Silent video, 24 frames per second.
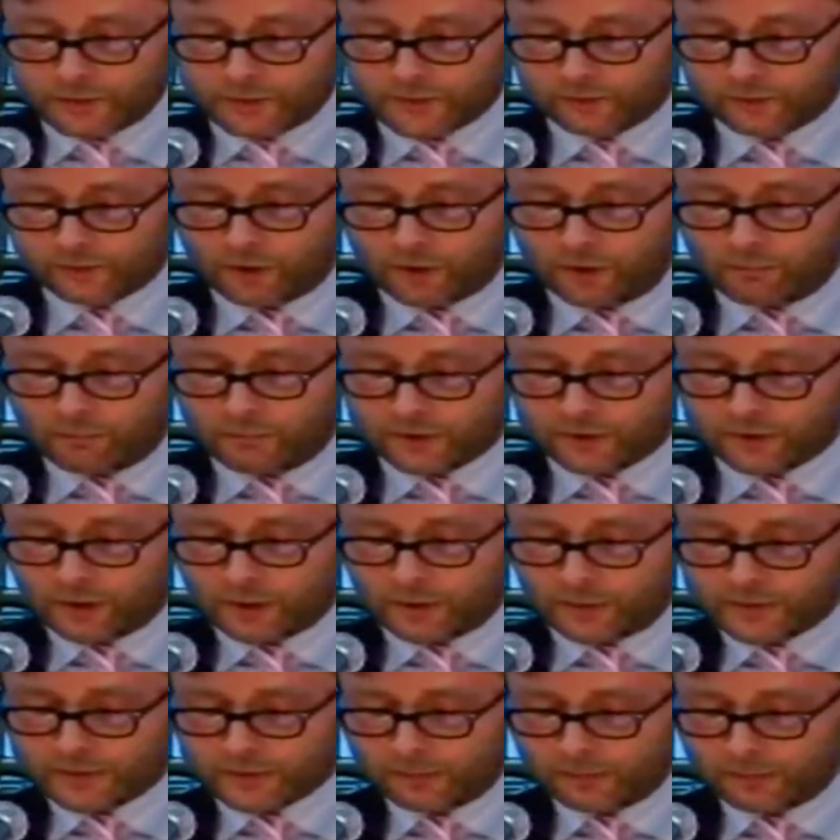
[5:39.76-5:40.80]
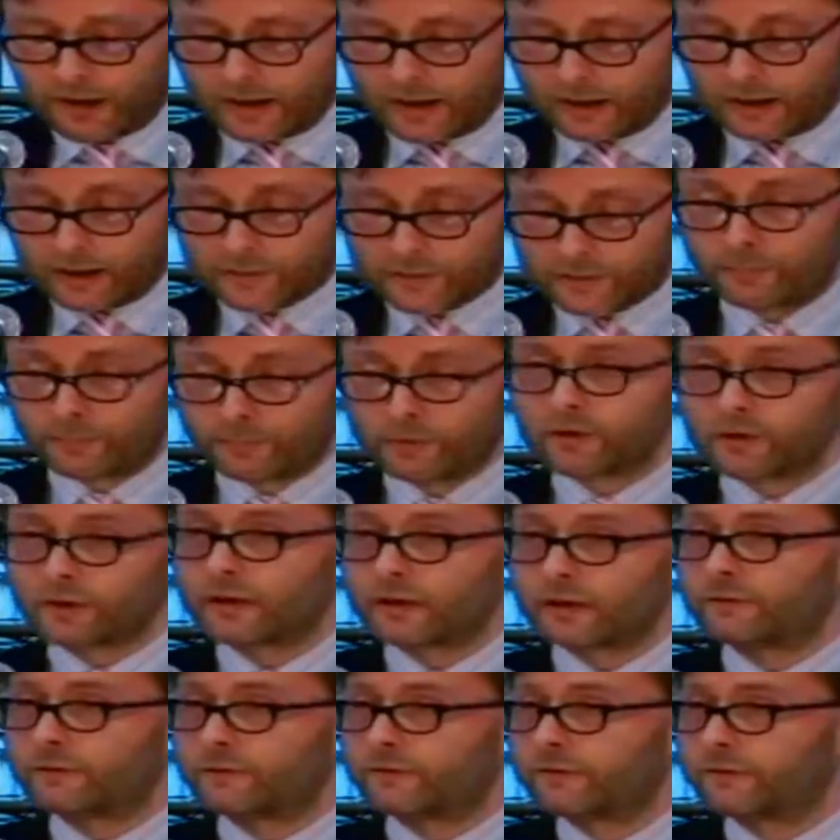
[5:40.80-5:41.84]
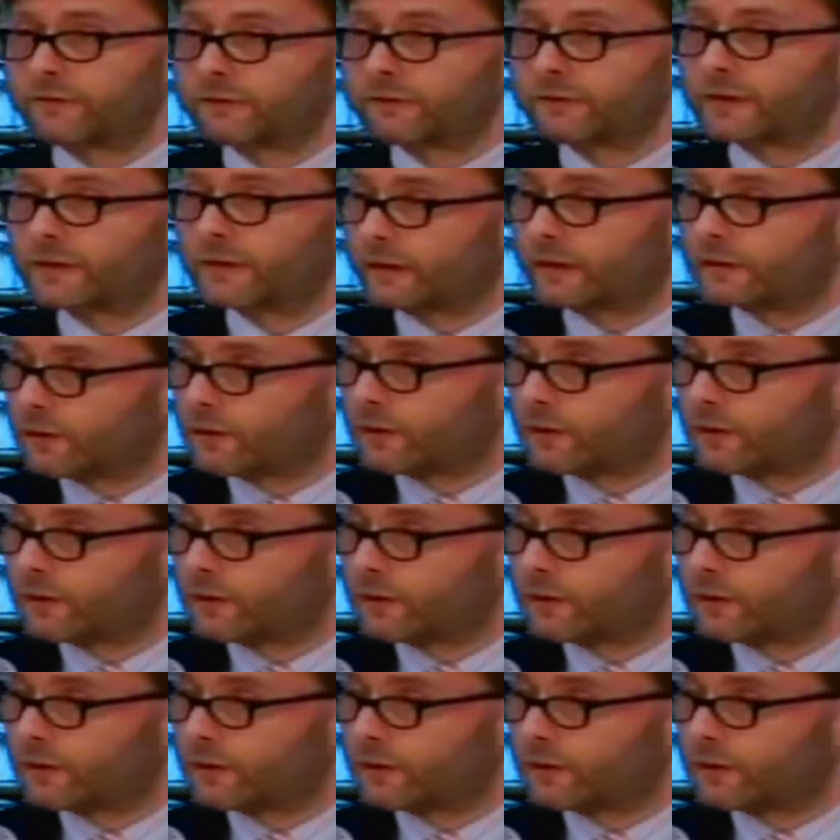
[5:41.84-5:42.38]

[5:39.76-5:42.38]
but until now have remained unnoticed